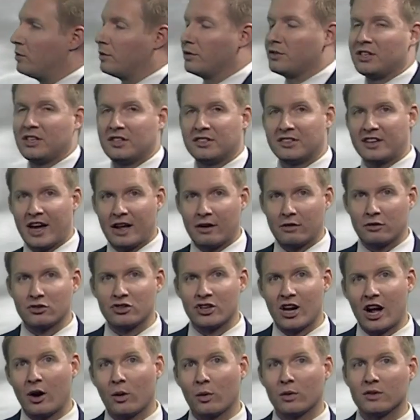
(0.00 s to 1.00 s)
We'll see scattered
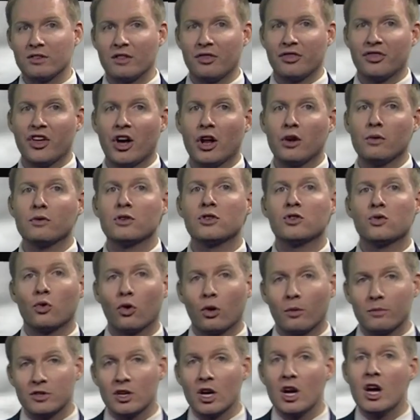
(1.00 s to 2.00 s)
showers and
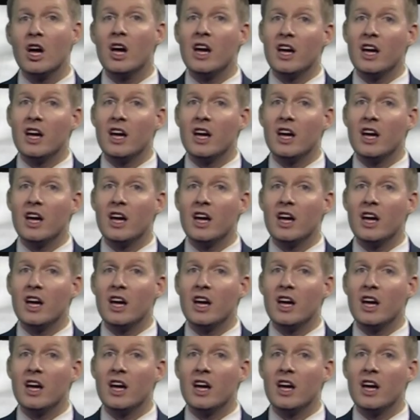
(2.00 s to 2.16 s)
thunderstorms.